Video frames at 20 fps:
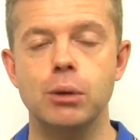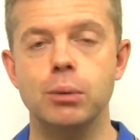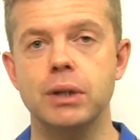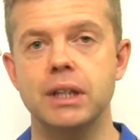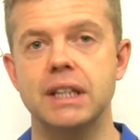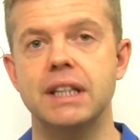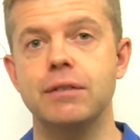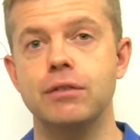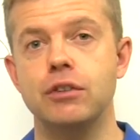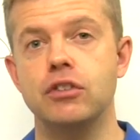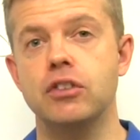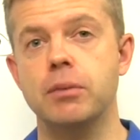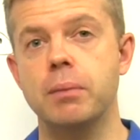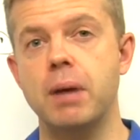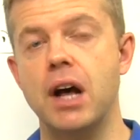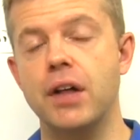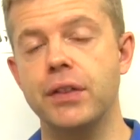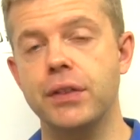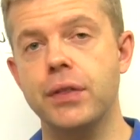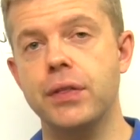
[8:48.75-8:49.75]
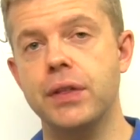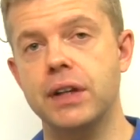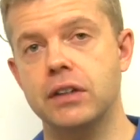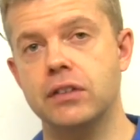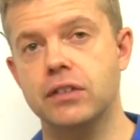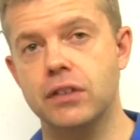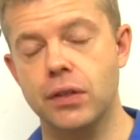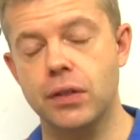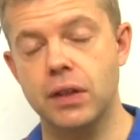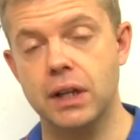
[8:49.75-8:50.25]
want to give you some other
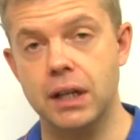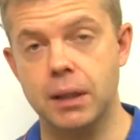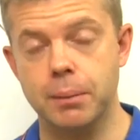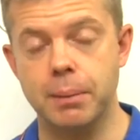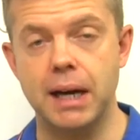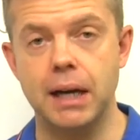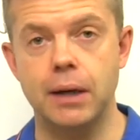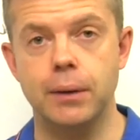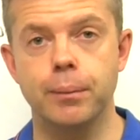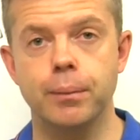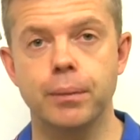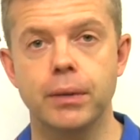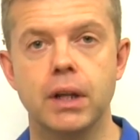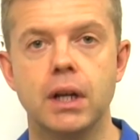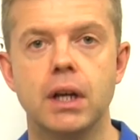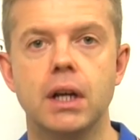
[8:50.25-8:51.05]
things to think about.